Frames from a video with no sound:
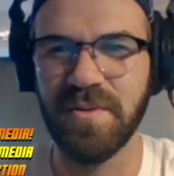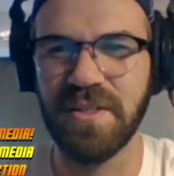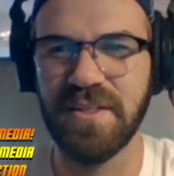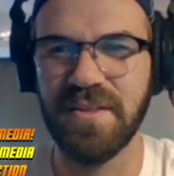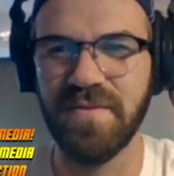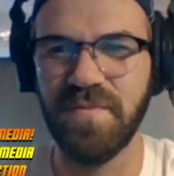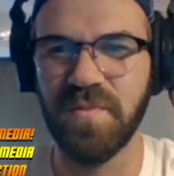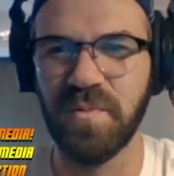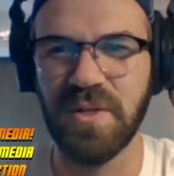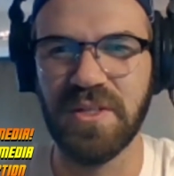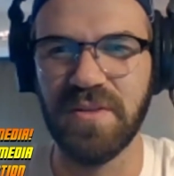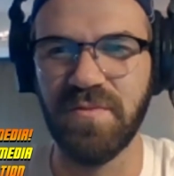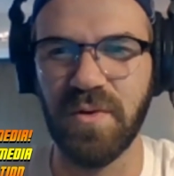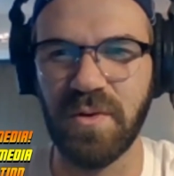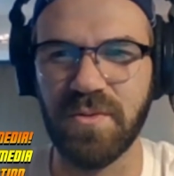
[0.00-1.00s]
we
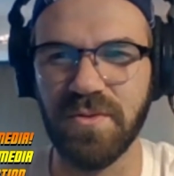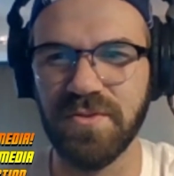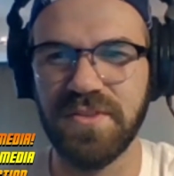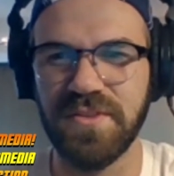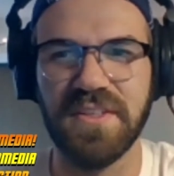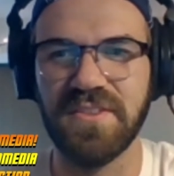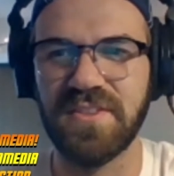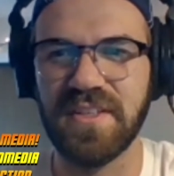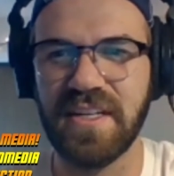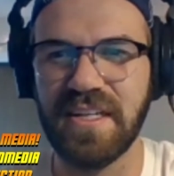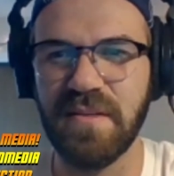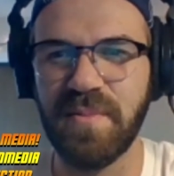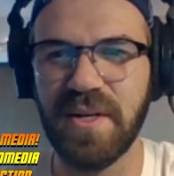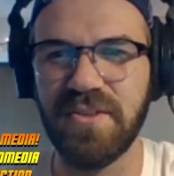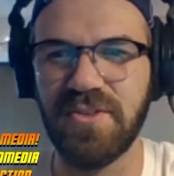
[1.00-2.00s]
did vocals in his tiny
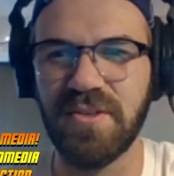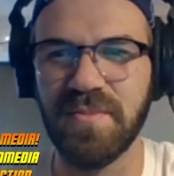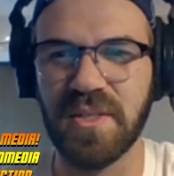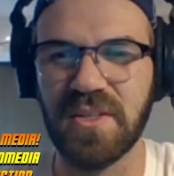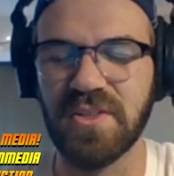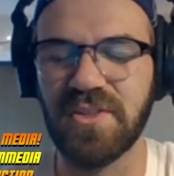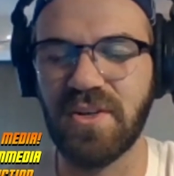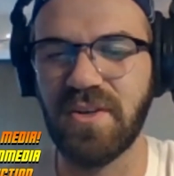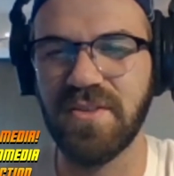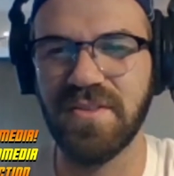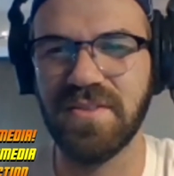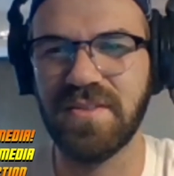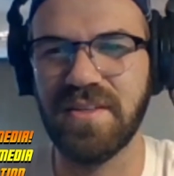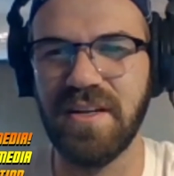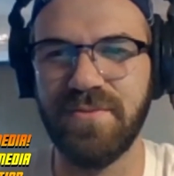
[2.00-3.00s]
bedroom and guitars
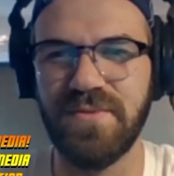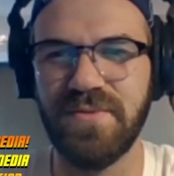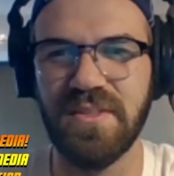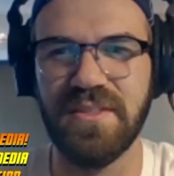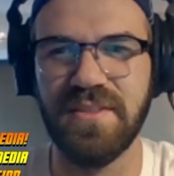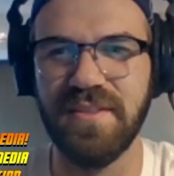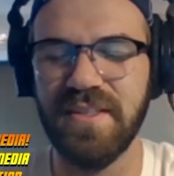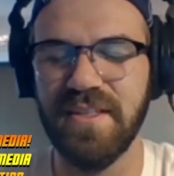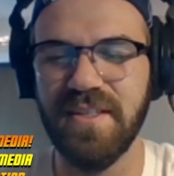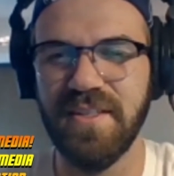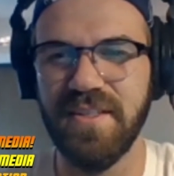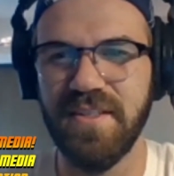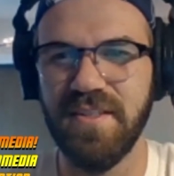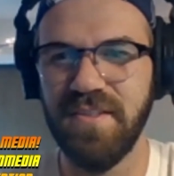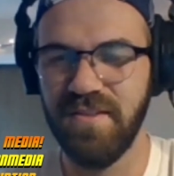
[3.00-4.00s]
and stuff. And
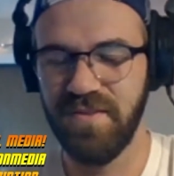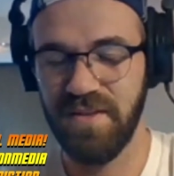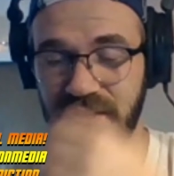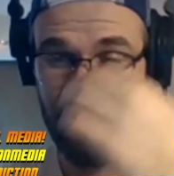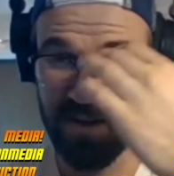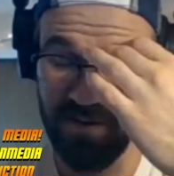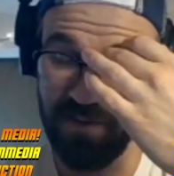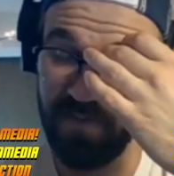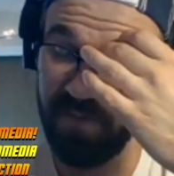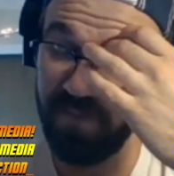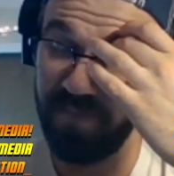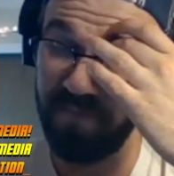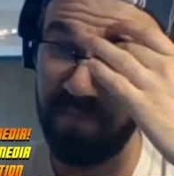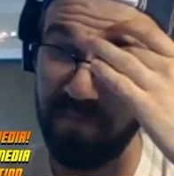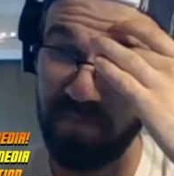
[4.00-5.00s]
um,
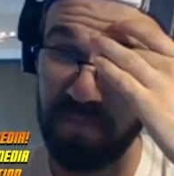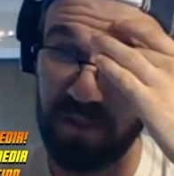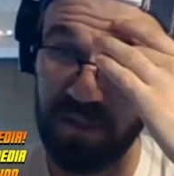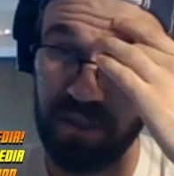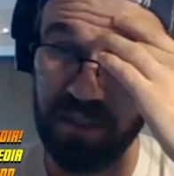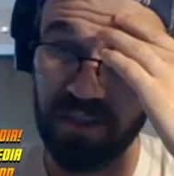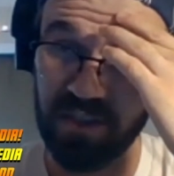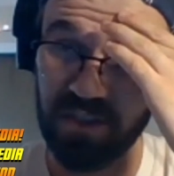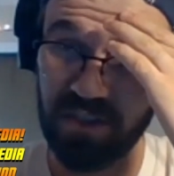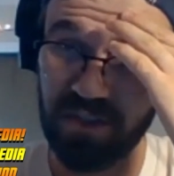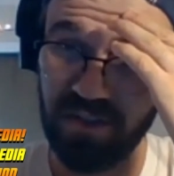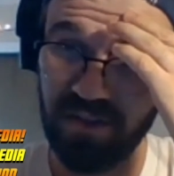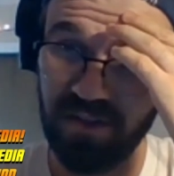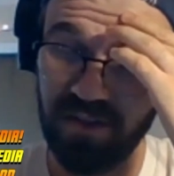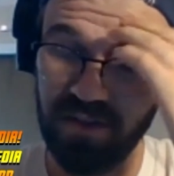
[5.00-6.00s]
he
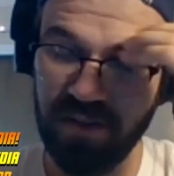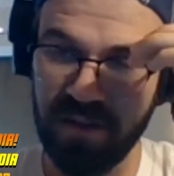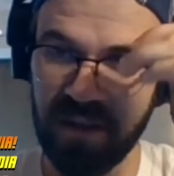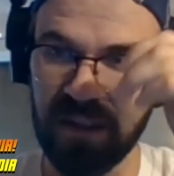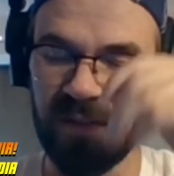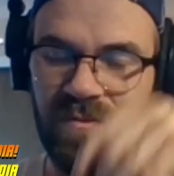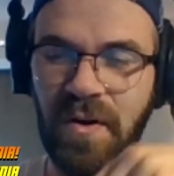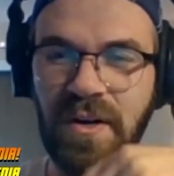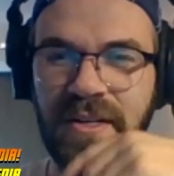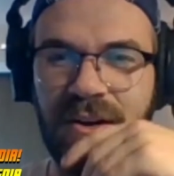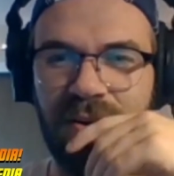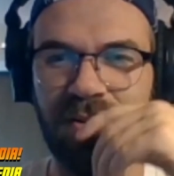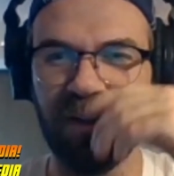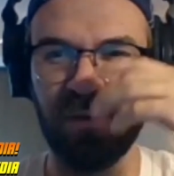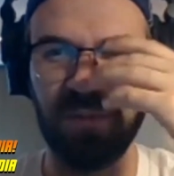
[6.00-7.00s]
just he's very
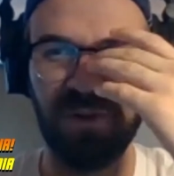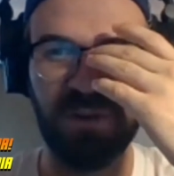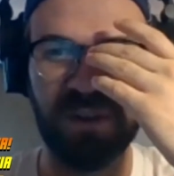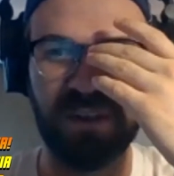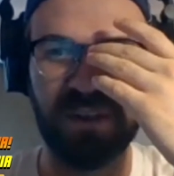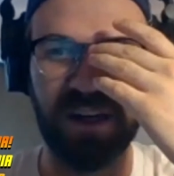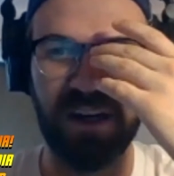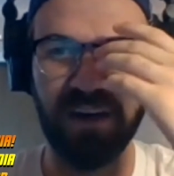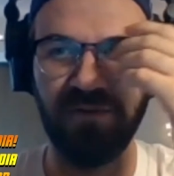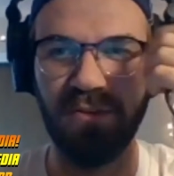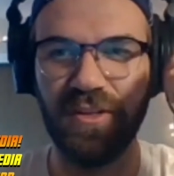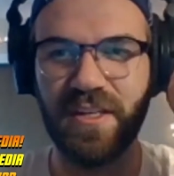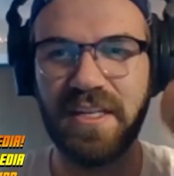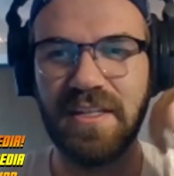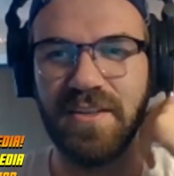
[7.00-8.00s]
knowledgeable, and I feel
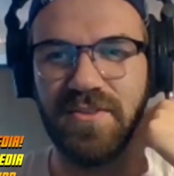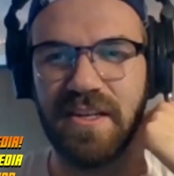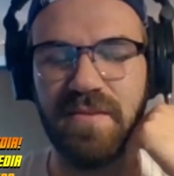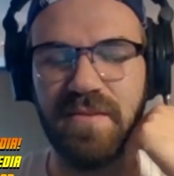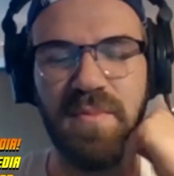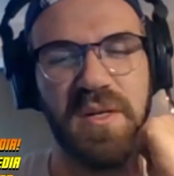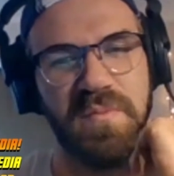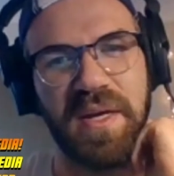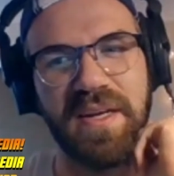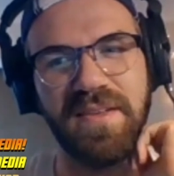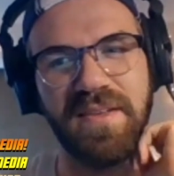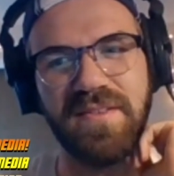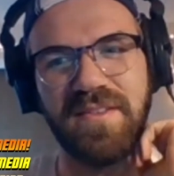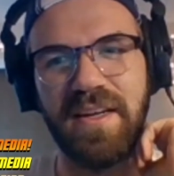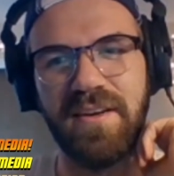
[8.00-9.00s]
like he knows how to make
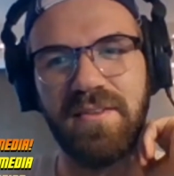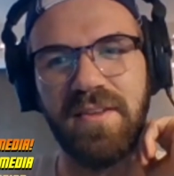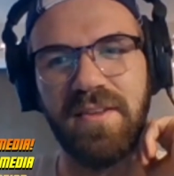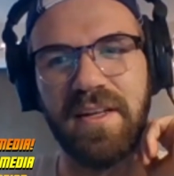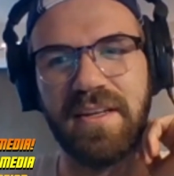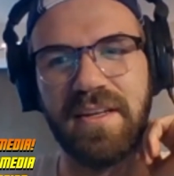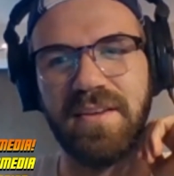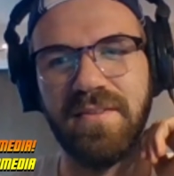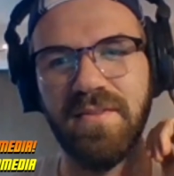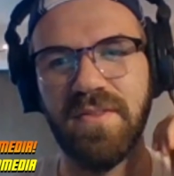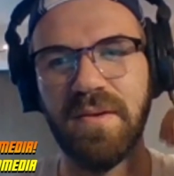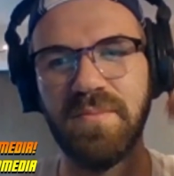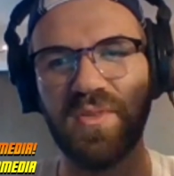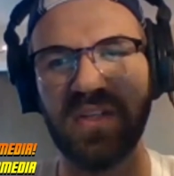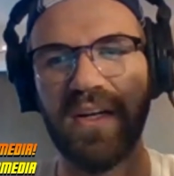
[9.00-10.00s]
bands sound like
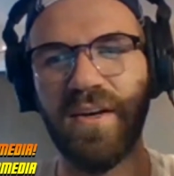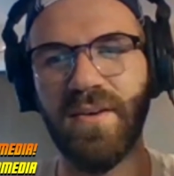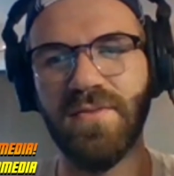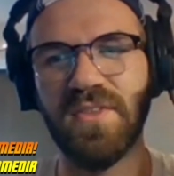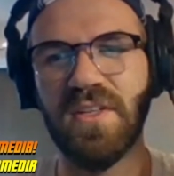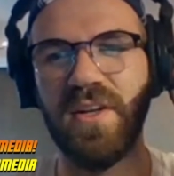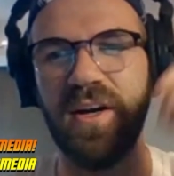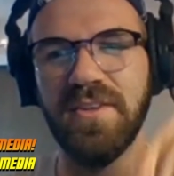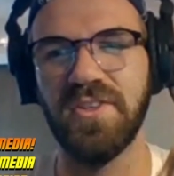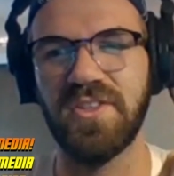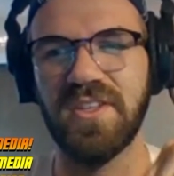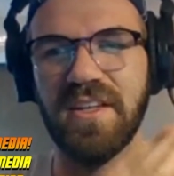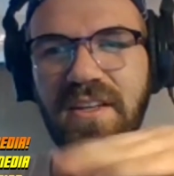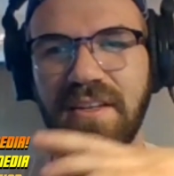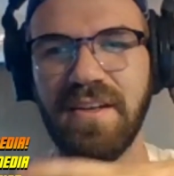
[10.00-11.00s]
themselves and not just
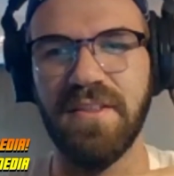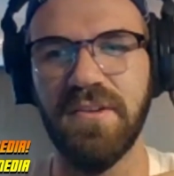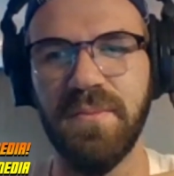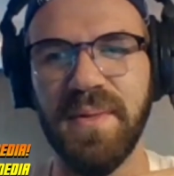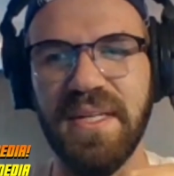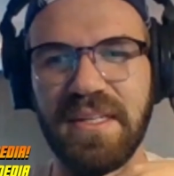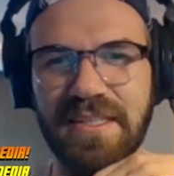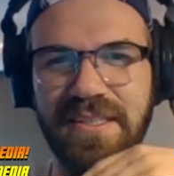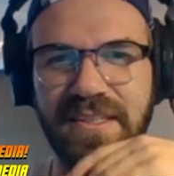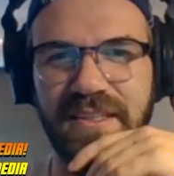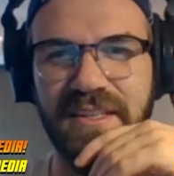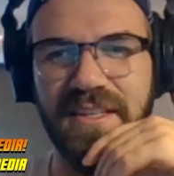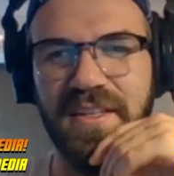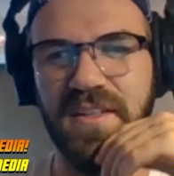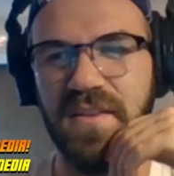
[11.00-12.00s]
like another band,
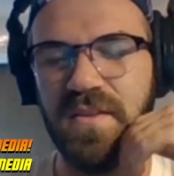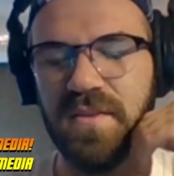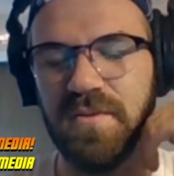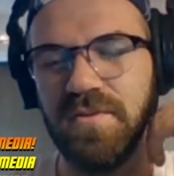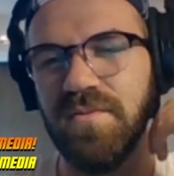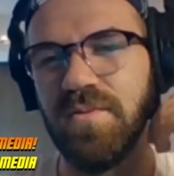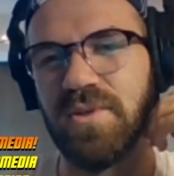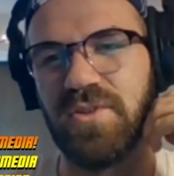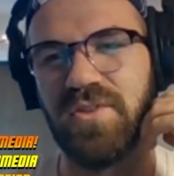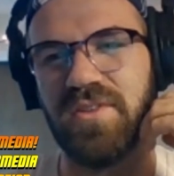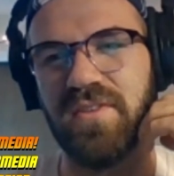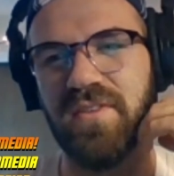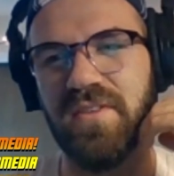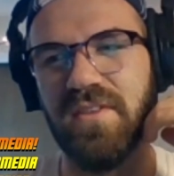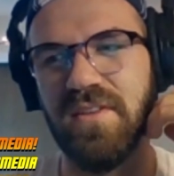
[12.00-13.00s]

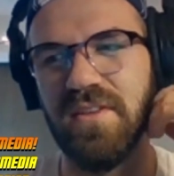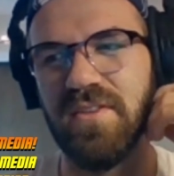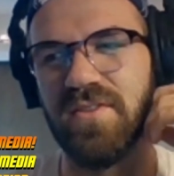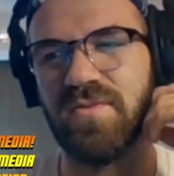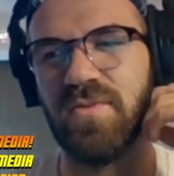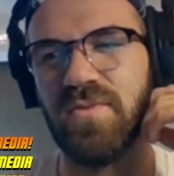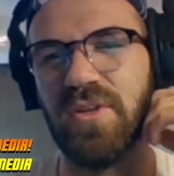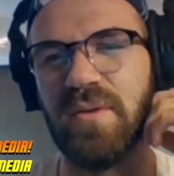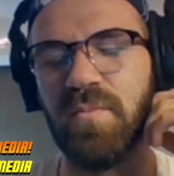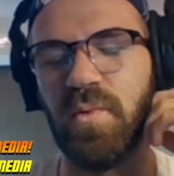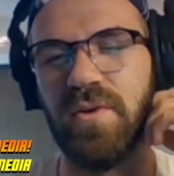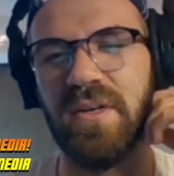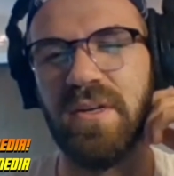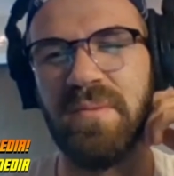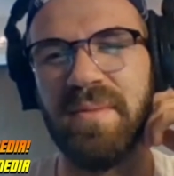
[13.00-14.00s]
which is really
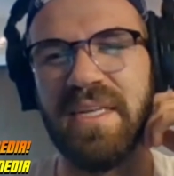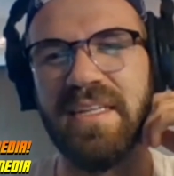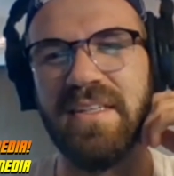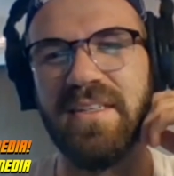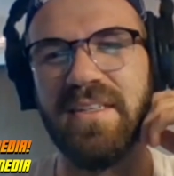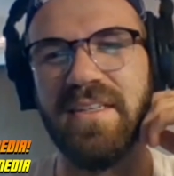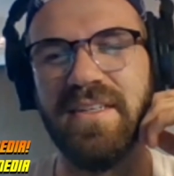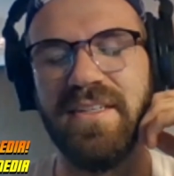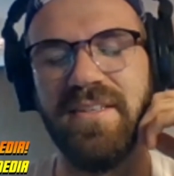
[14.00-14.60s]
important to me. And